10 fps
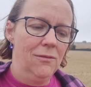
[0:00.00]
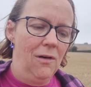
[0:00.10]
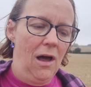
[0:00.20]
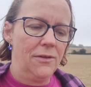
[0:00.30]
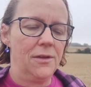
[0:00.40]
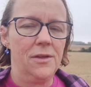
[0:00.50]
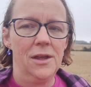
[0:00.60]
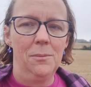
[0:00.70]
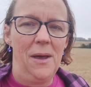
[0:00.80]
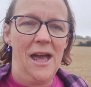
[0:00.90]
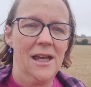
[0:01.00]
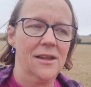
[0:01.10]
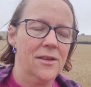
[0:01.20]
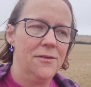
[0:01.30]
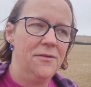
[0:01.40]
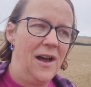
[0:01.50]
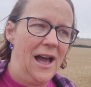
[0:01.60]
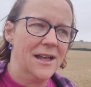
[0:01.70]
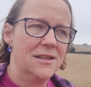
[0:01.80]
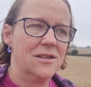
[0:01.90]
rather than paying the
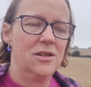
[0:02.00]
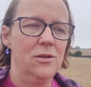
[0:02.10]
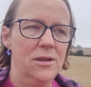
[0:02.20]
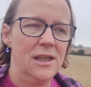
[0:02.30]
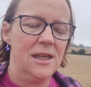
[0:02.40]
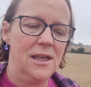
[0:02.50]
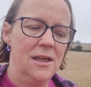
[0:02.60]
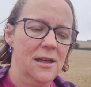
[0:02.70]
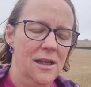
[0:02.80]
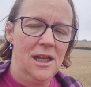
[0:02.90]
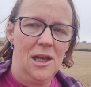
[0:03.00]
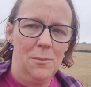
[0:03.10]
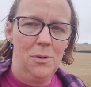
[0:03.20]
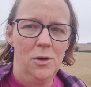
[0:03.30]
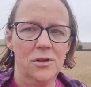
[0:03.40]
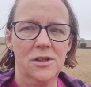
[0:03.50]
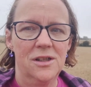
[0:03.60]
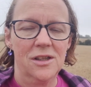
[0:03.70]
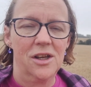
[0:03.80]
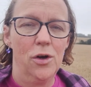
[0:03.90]
VAT to the importer,
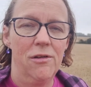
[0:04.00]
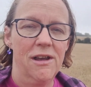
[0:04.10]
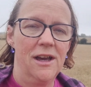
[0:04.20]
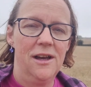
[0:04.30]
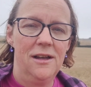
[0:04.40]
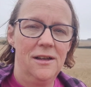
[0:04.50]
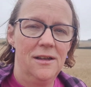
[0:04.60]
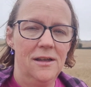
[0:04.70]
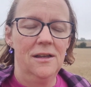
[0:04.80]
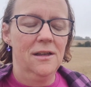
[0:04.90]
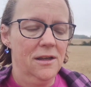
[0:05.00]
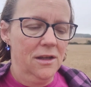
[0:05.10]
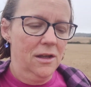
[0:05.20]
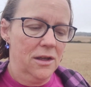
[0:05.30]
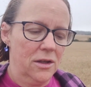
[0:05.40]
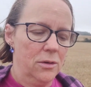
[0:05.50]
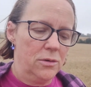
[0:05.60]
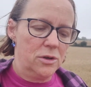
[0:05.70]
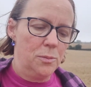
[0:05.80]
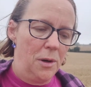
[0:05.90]
to the courier, you
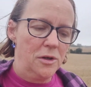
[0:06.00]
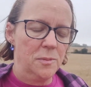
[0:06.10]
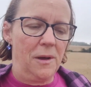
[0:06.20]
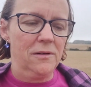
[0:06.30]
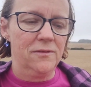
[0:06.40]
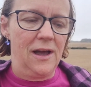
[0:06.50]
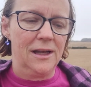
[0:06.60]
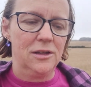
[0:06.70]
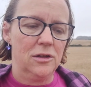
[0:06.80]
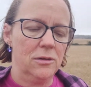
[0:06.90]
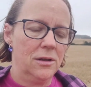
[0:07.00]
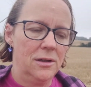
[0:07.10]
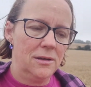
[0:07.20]
do postpone VAT and you